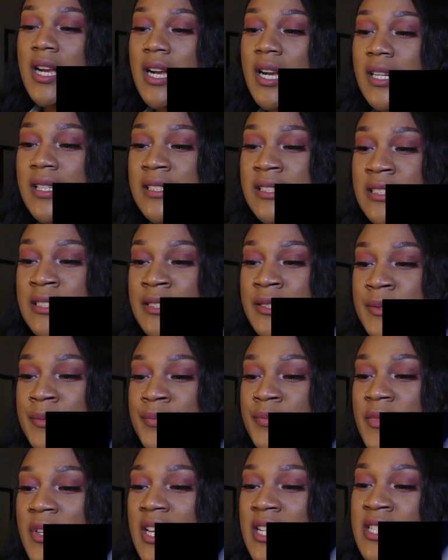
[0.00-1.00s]

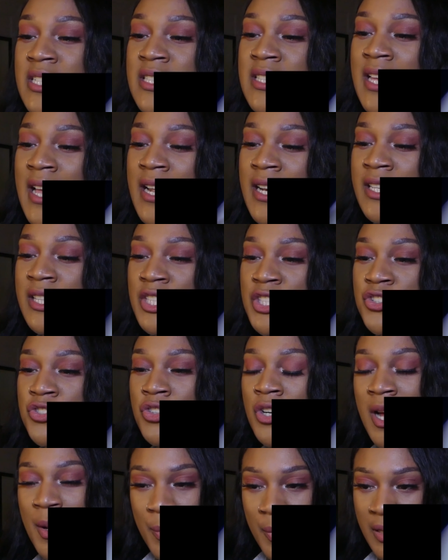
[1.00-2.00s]
I just added the
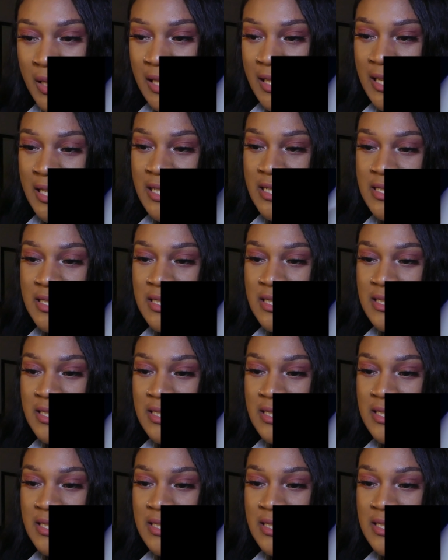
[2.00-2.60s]
droplet.